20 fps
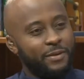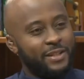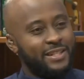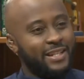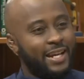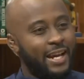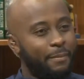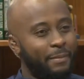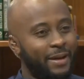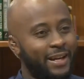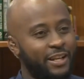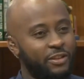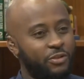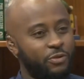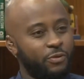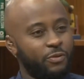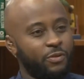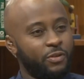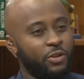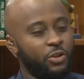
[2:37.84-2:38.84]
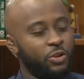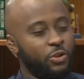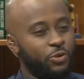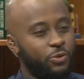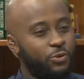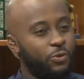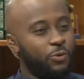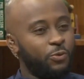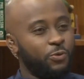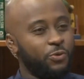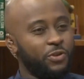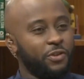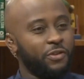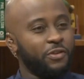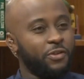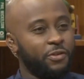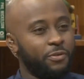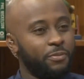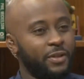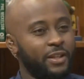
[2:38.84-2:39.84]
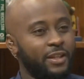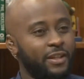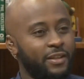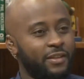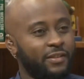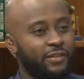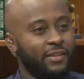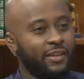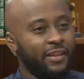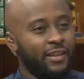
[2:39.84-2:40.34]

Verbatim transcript: with time I get to show who the real me is.